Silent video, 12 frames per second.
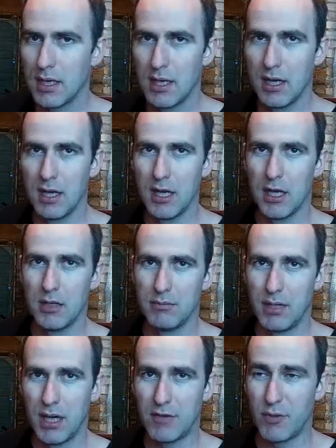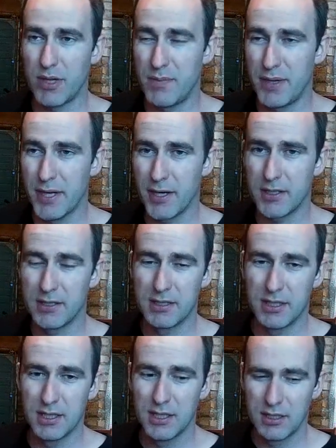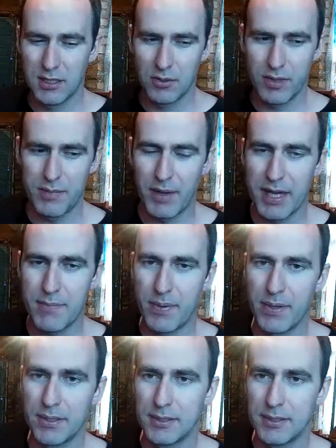Have a wee beer, a wee pipe,